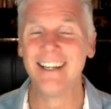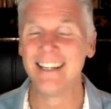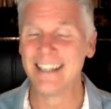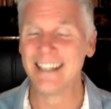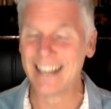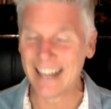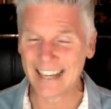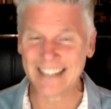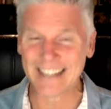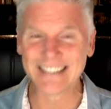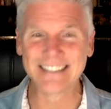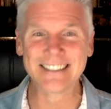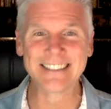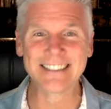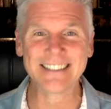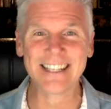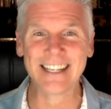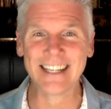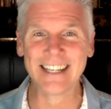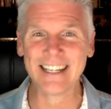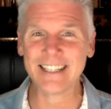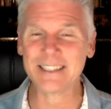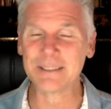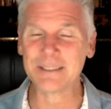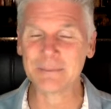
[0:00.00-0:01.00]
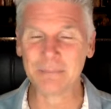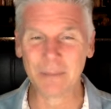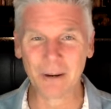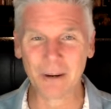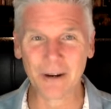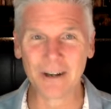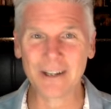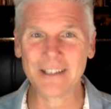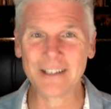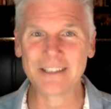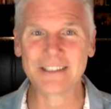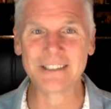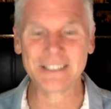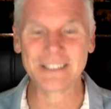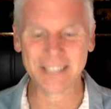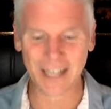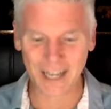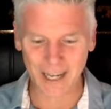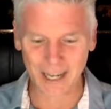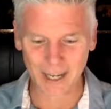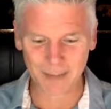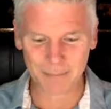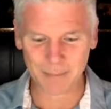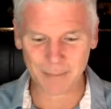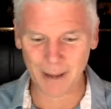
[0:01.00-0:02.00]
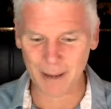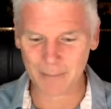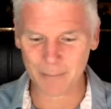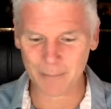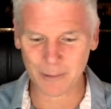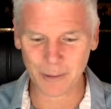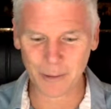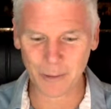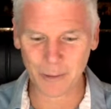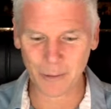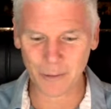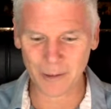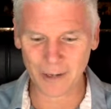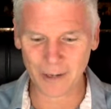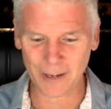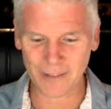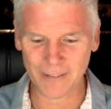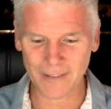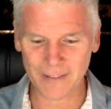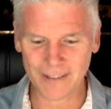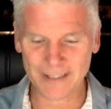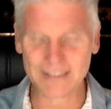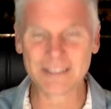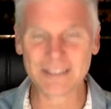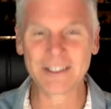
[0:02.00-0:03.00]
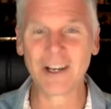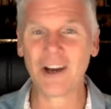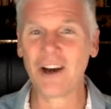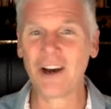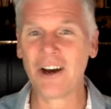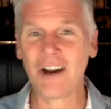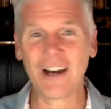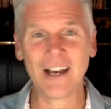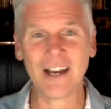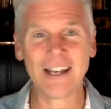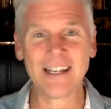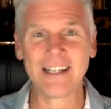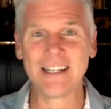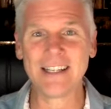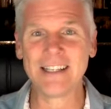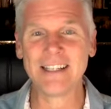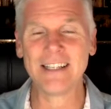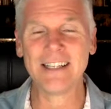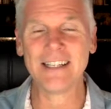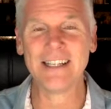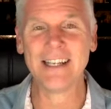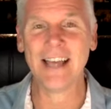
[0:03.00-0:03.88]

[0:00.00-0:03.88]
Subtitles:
Yes, it is March. I'm recording this on,